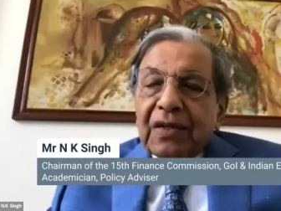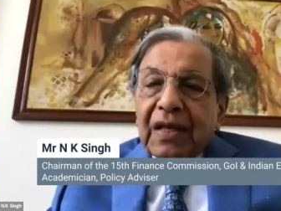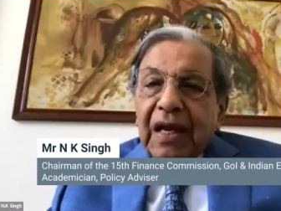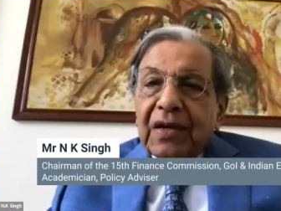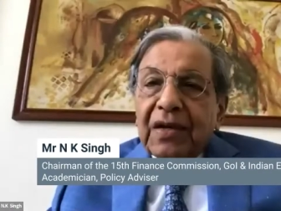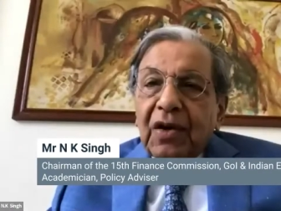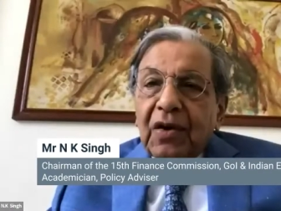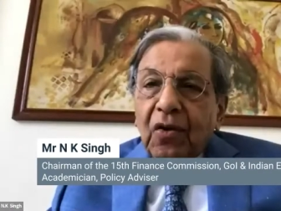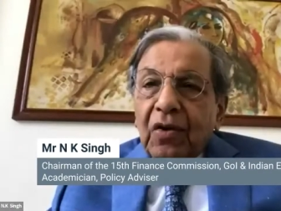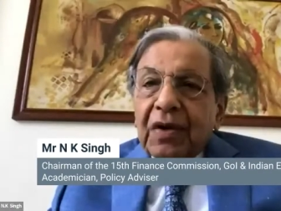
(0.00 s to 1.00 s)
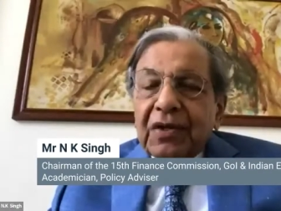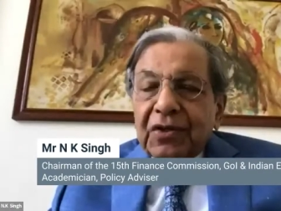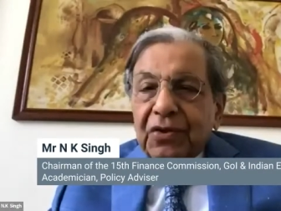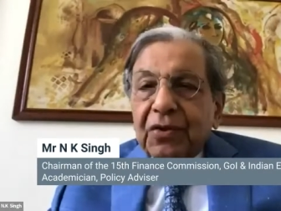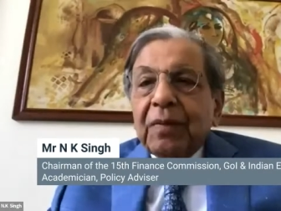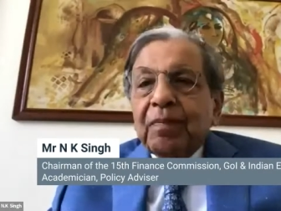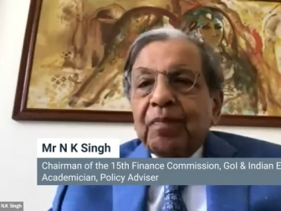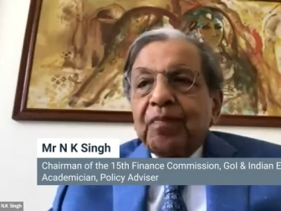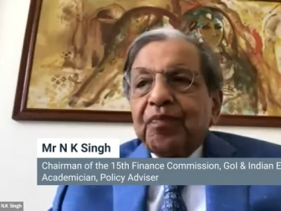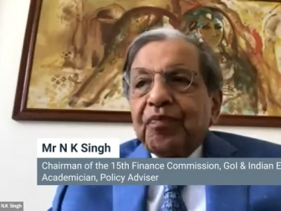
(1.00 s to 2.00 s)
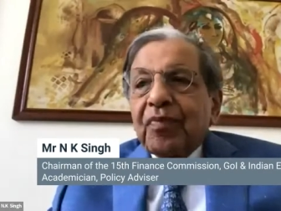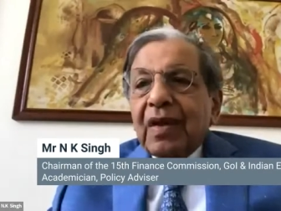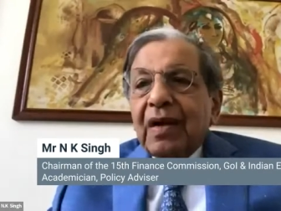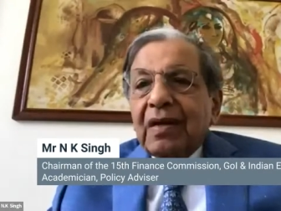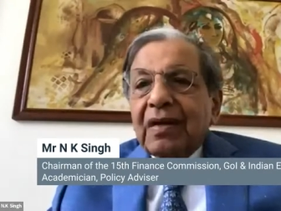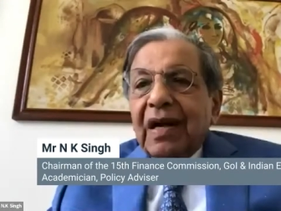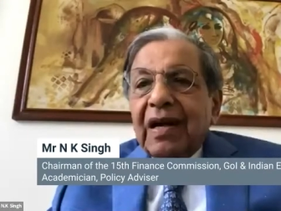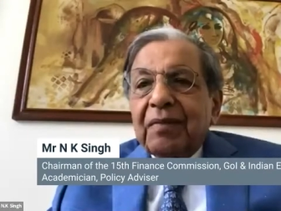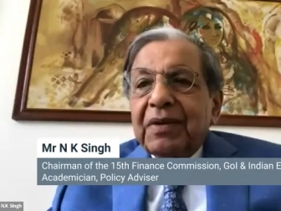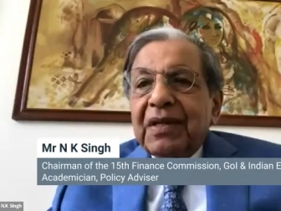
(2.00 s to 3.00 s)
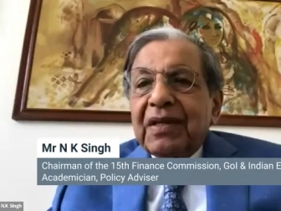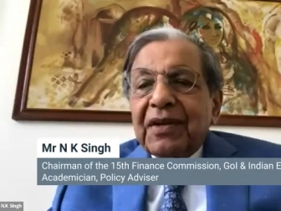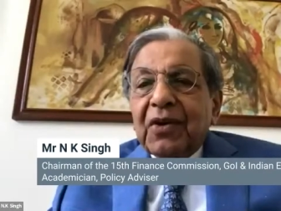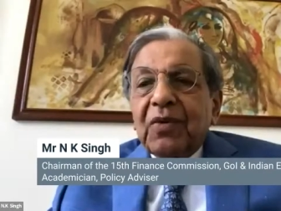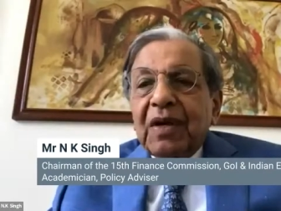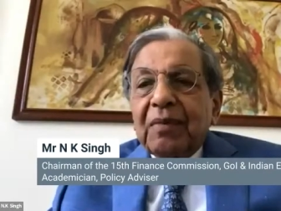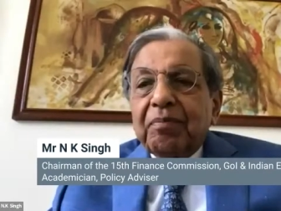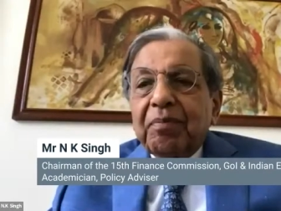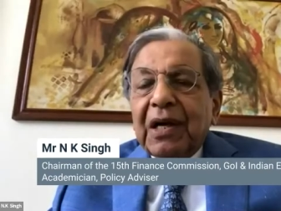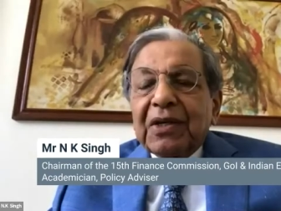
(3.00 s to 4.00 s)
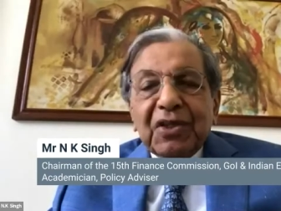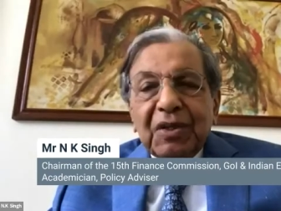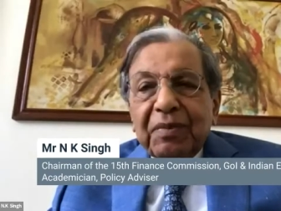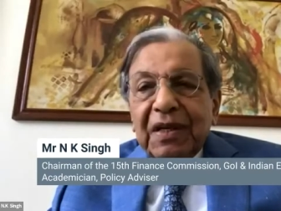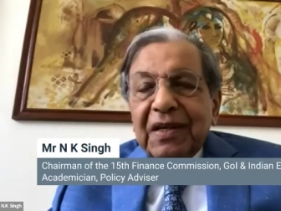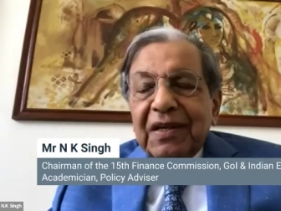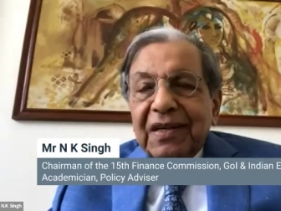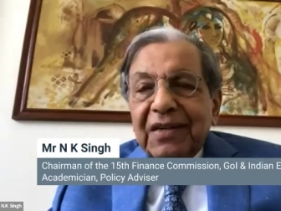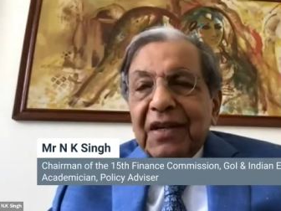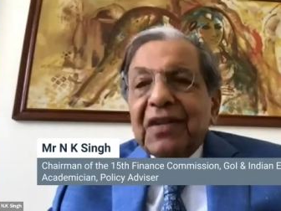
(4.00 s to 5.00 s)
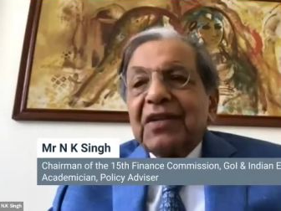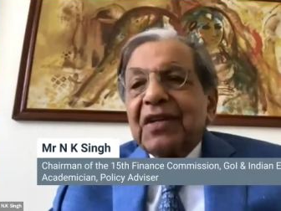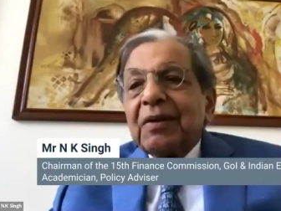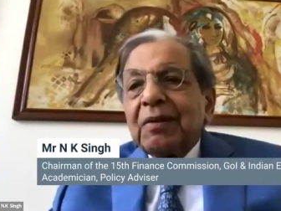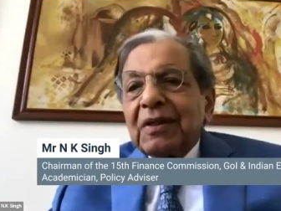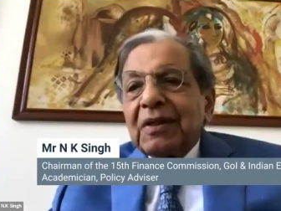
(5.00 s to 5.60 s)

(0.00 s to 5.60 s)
has had a long history. I have been a regular participant and attendee